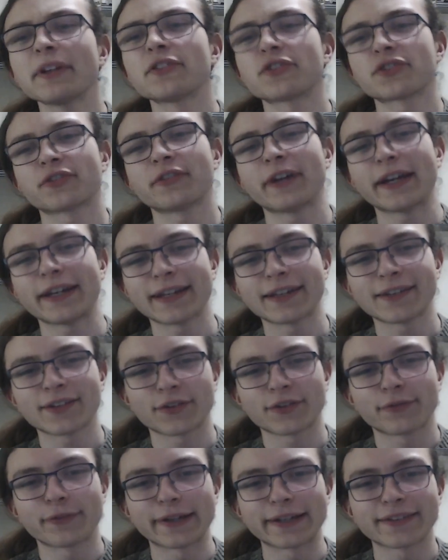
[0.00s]
straight
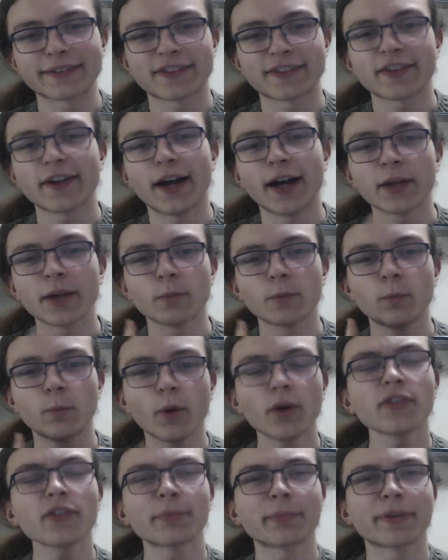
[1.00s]
into things, I
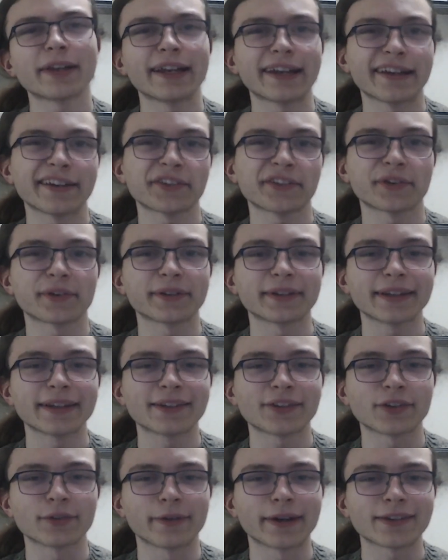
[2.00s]
was planning to
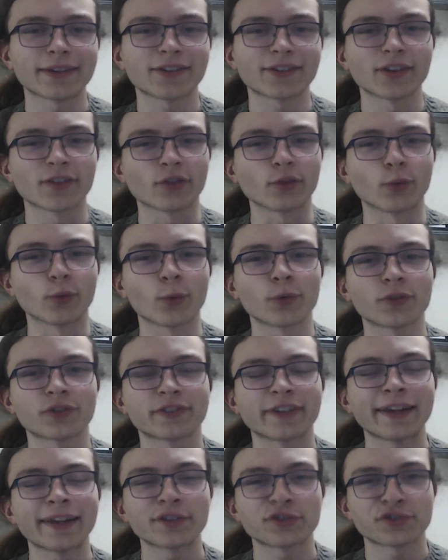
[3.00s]
release ARESDA's
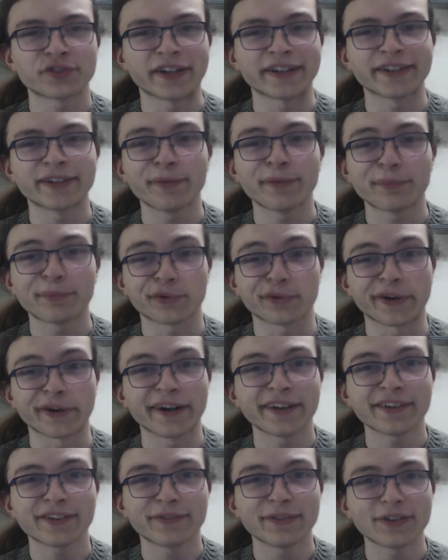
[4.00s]
launch date trailer
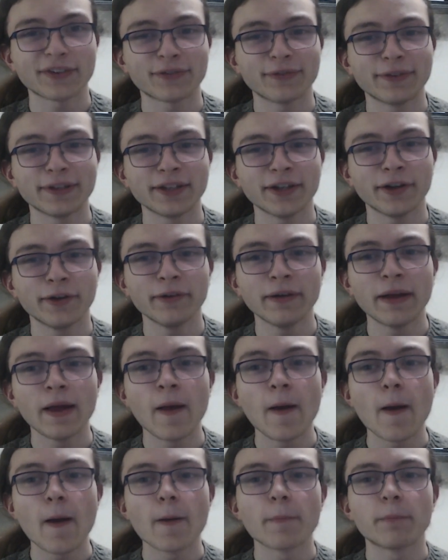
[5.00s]
prior to this video,
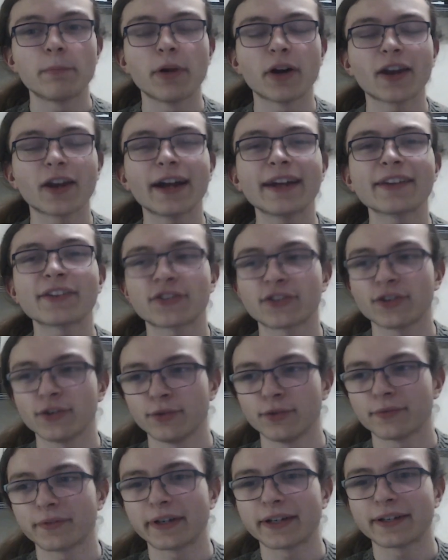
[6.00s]
but I
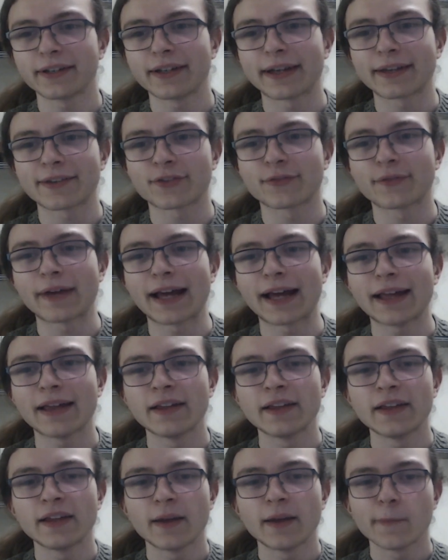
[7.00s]
soon realised that,
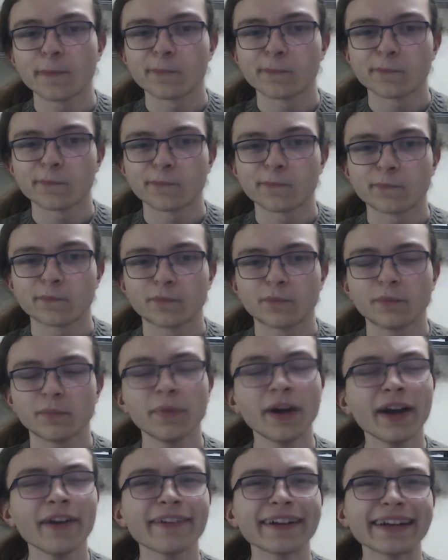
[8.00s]

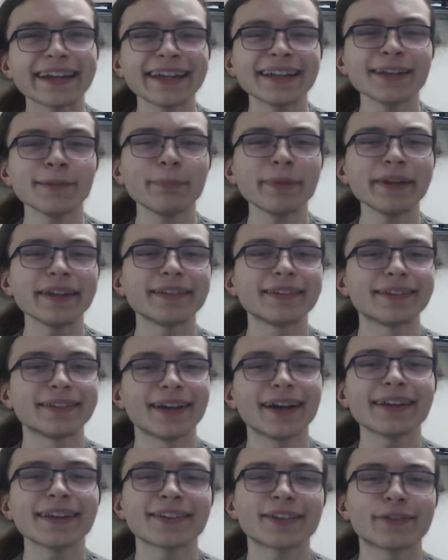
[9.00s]
well, it'd be
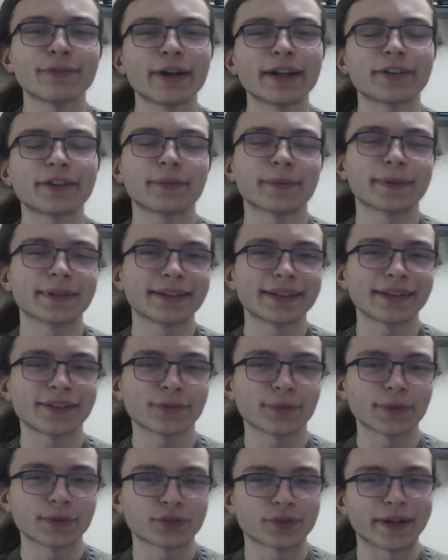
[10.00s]
nice if I could
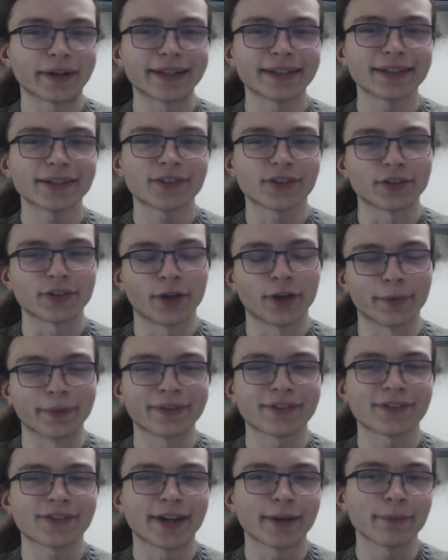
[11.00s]
release the trailer to
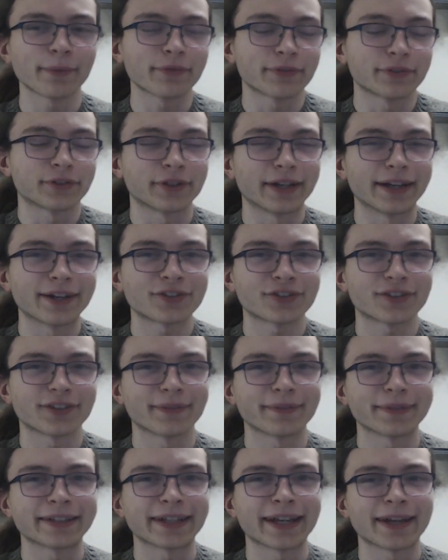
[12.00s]
coincide with the creation
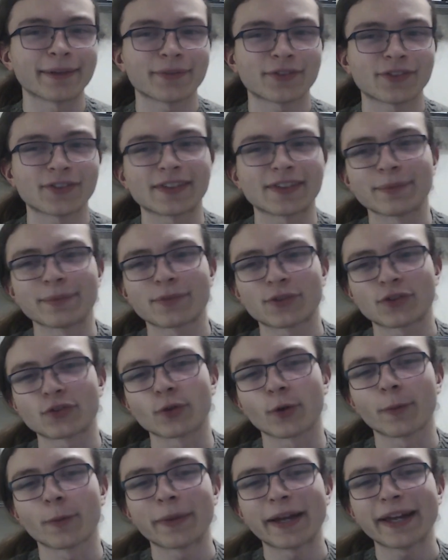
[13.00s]
of the game's Steam
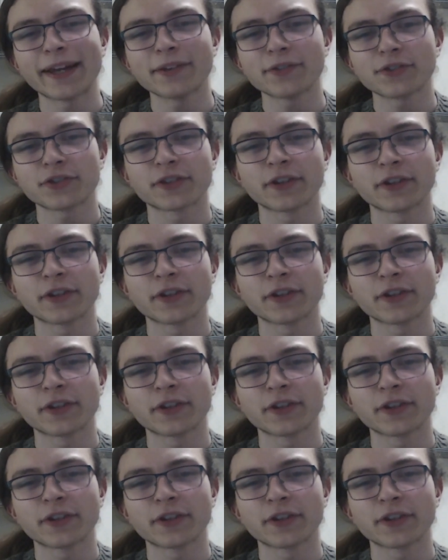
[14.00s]
store page,